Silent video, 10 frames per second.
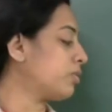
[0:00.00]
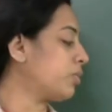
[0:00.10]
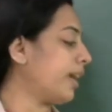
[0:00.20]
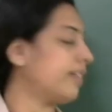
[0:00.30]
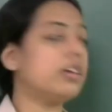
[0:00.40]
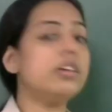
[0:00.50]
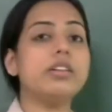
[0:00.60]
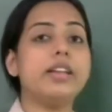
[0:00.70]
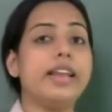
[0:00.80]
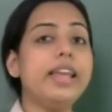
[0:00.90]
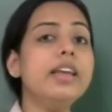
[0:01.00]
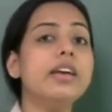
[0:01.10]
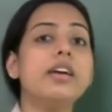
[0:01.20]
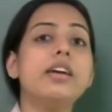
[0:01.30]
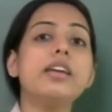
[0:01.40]
together in
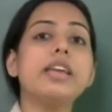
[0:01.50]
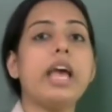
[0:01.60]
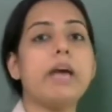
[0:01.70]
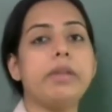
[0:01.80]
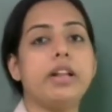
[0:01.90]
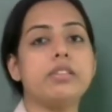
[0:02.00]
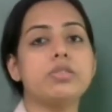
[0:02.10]
a cabinet.